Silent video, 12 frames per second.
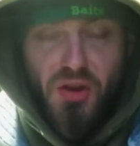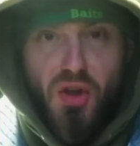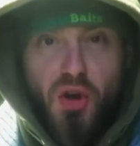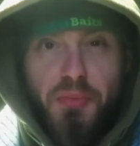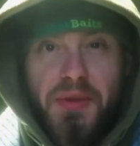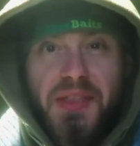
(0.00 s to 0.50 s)

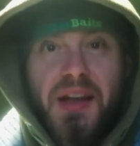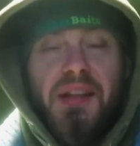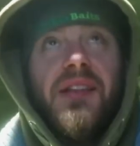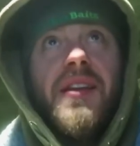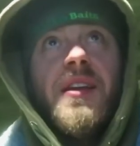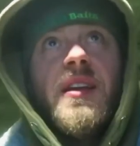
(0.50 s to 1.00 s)
Gotta be
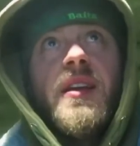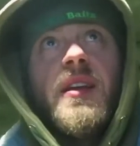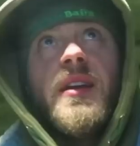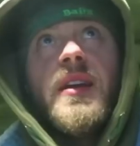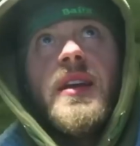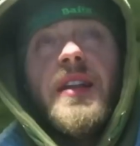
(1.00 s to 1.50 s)
done.
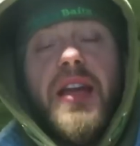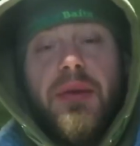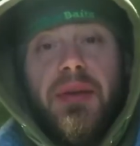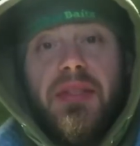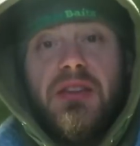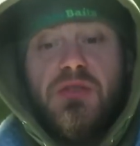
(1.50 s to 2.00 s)
Late
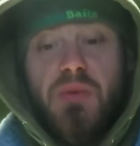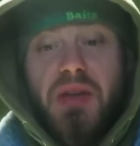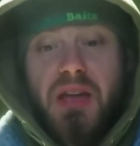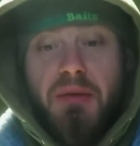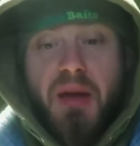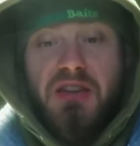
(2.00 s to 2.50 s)
week this
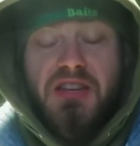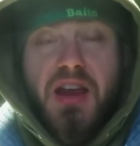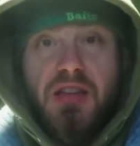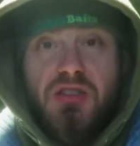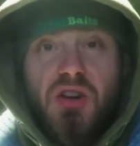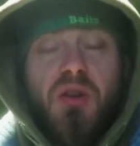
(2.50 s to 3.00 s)
week, I'm
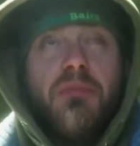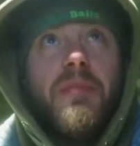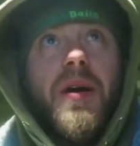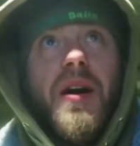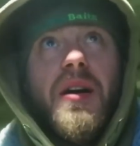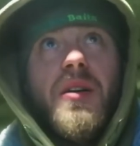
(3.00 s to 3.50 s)
actually at
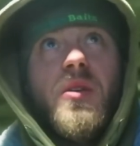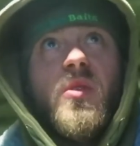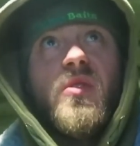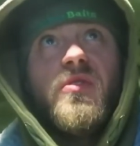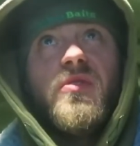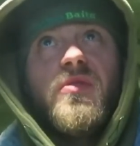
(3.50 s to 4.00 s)
Tobba,
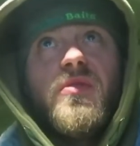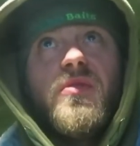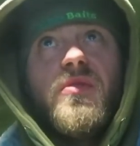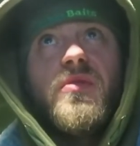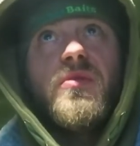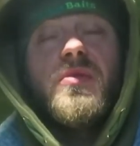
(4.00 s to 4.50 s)

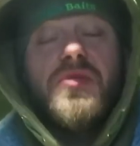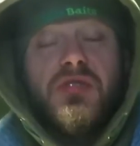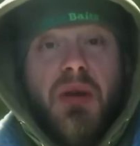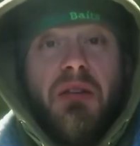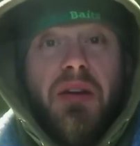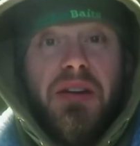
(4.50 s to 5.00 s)

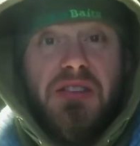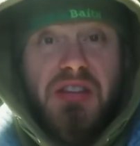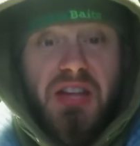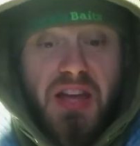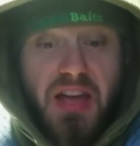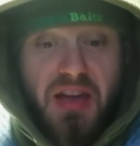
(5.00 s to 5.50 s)
tomorrow
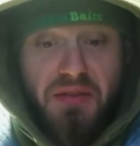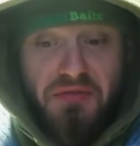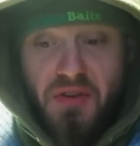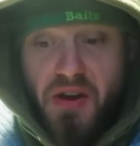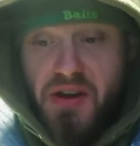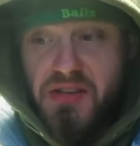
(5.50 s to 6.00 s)
actually, yeah,
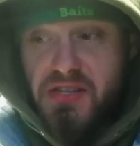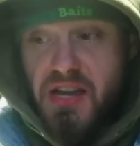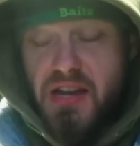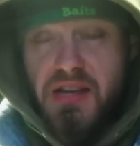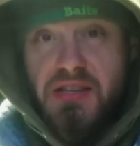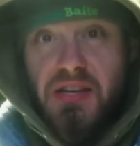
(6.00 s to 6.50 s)
Friday,
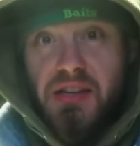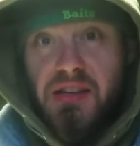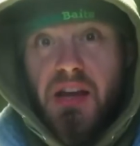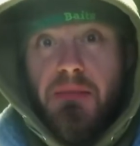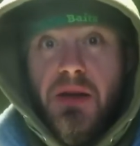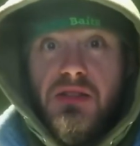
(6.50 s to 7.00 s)
Saturday,
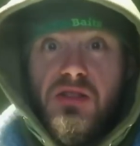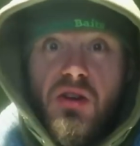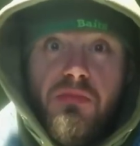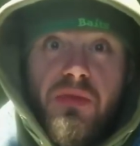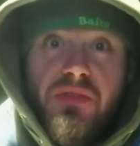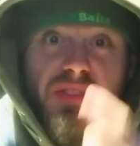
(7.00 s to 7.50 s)
Sunday, I'm at
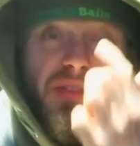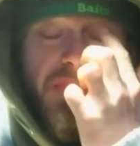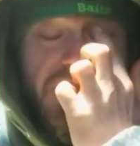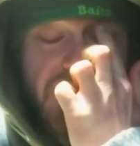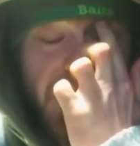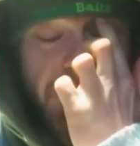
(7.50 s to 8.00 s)
Tobba
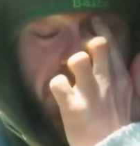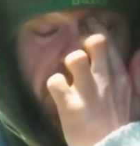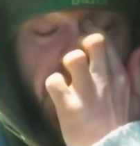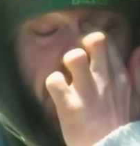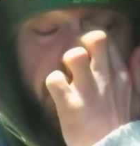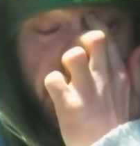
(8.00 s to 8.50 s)
filming, so that will
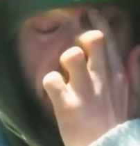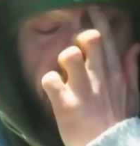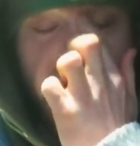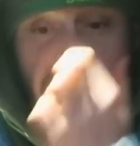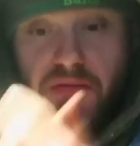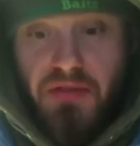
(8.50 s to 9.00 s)
be coming to the
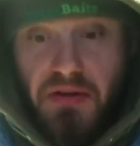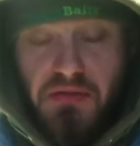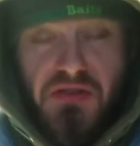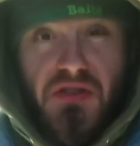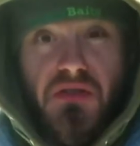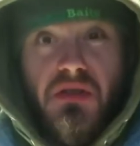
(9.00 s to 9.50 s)
channel
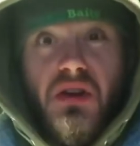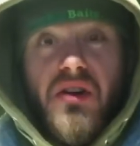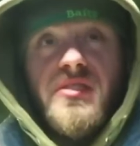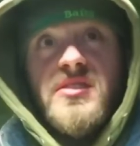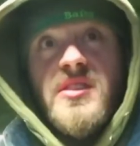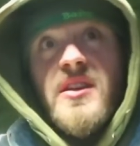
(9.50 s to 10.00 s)
very soon,
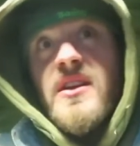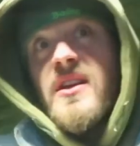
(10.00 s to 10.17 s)
guys.